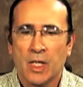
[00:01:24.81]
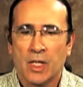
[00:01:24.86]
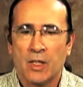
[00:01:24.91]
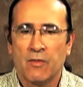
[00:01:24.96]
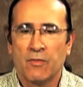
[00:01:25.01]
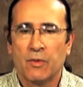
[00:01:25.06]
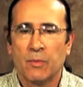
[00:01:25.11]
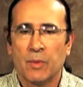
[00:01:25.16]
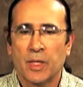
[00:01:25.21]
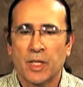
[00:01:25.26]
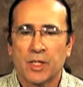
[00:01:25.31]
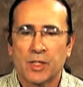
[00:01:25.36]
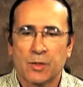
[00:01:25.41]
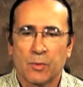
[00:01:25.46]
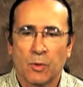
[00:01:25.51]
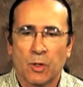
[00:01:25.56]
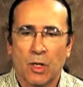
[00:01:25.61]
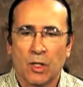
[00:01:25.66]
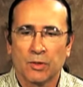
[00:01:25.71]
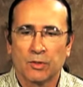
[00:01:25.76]

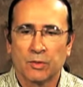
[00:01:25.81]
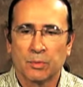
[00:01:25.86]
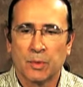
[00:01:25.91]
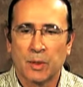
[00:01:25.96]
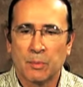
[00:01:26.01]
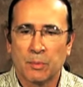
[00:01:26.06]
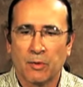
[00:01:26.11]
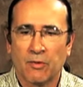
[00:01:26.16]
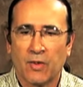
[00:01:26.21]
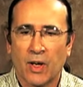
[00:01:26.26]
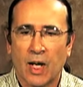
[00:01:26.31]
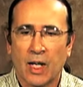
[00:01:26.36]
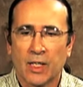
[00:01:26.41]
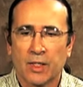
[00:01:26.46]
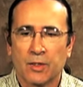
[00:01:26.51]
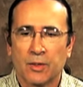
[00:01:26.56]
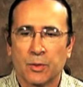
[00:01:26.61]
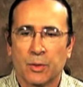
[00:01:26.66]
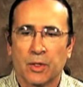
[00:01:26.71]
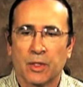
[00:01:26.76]
Information will also be
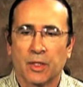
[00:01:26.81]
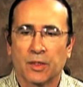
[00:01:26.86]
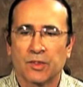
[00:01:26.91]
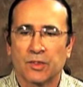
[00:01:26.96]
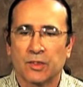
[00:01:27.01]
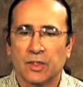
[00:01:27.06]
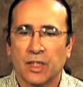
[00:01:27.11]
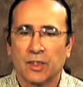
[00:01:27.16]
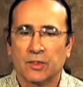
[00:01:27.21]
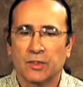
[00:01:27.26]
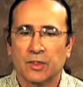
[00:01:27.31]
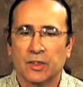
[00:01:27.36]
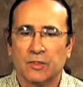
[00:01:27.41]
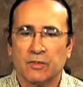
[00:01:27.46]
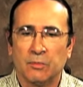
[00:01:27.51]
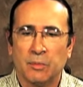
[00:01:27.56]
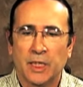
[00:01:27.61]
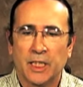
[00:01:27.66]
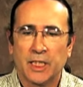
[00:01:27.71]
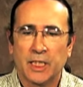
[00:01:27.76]
provided through an
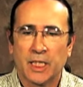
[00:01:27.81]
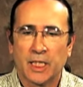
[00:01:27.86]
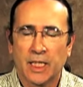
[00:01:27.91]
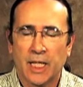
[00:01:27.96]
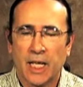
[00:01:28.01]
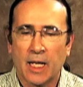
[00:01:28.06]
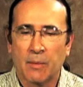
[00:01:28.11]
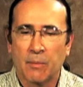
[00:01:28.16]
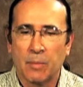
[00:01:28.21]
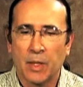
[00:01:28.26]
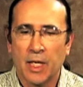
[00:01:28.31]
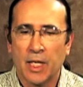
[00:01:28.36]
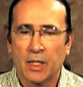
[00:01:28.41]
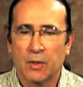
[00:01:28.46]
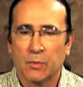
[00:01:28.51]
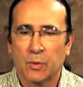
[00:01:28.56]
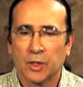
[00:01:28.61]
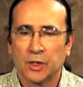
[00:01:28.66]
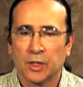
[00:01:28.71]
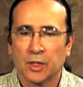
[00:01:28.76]
extensive media
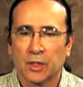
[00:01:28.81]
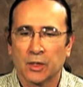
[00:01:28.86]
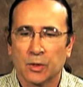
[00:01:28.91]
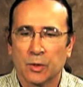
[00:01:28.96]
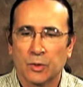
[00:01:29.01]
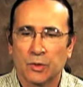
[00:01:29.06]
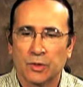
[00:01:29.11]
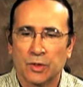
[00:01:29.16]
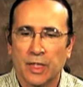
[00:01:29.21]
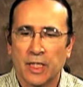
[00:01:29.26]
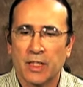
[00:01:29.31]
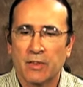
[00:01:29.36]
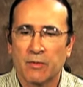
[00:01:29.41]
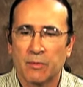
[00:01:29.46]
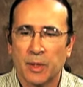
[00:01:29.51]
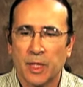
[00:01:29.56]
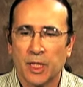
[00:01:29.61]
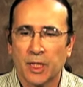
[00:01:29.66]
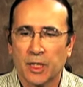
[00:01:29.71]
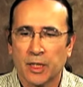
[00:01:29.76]
campaign, which includes Native
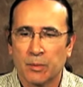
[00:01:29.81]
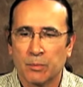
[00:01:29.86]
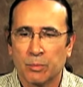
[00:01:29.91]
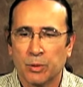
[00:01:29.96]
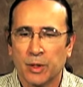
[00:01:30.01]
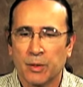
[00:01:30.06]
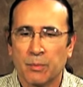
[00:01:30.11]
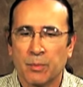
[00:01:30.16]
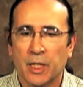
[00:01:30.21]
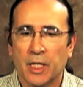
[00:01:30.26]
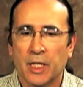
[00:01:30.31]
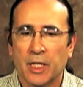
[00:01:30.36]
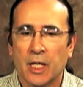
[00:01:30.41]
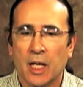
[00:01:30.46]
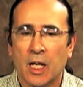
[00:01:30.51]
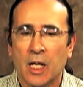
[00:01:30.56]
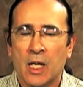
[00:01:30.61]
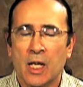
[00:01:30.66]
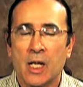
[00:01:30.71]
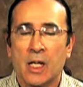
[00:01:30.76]
American print
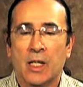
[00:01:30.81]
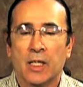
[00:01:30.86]
media,